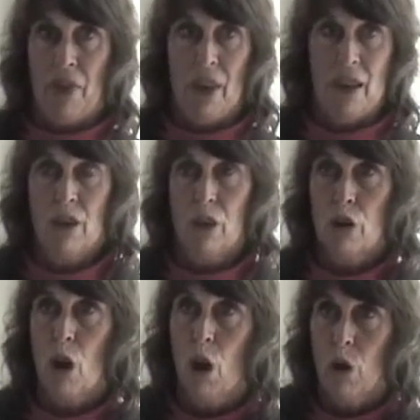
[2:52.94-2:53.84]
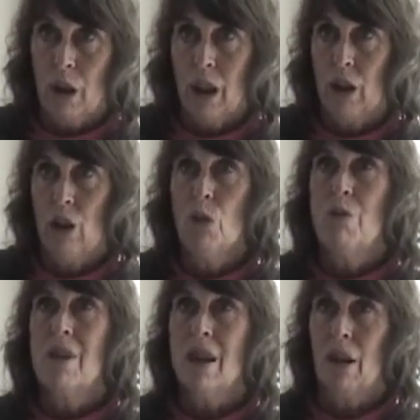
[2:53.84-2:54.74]
it's so clear.
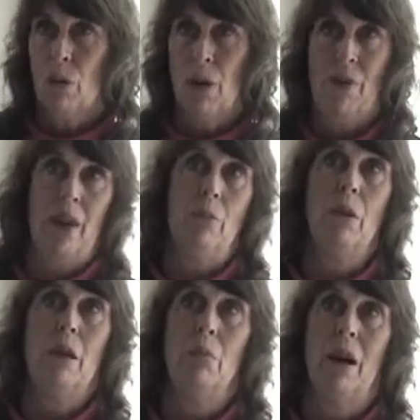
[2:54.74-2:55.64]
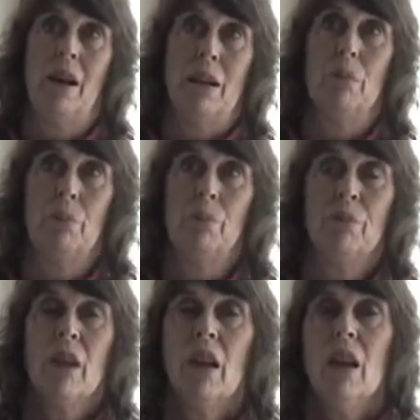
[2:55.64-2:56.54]
You get what they mean by it.
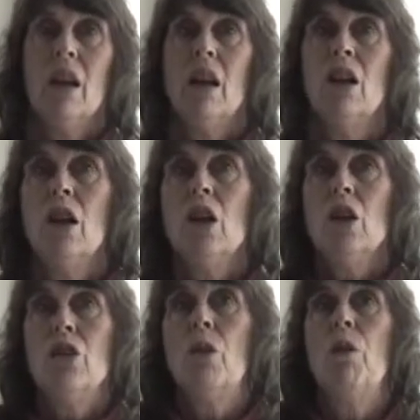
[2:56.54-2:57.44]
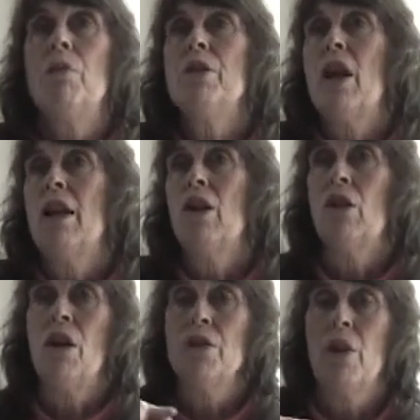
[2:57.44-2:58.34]
The website could
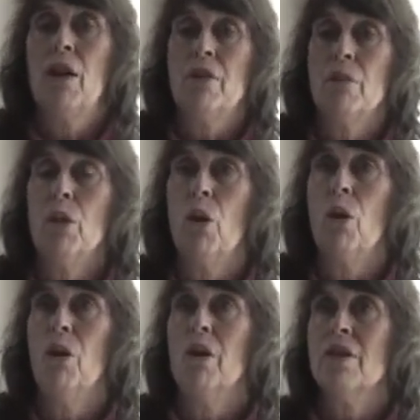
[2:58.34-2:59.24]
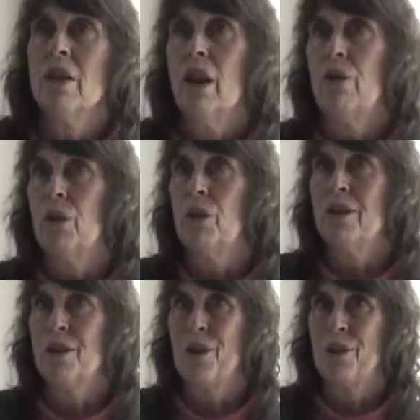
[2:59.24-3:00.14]
also have some goals. Of
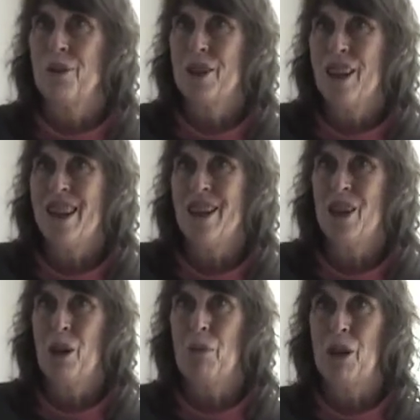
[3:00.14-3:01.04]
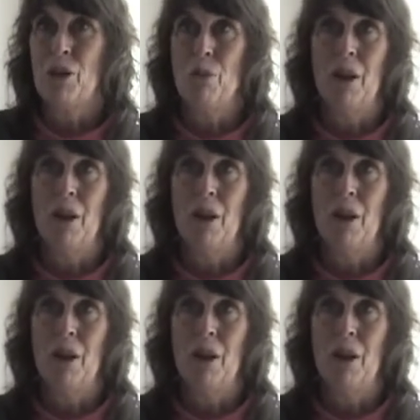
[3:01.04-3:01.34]
course, goals will change because you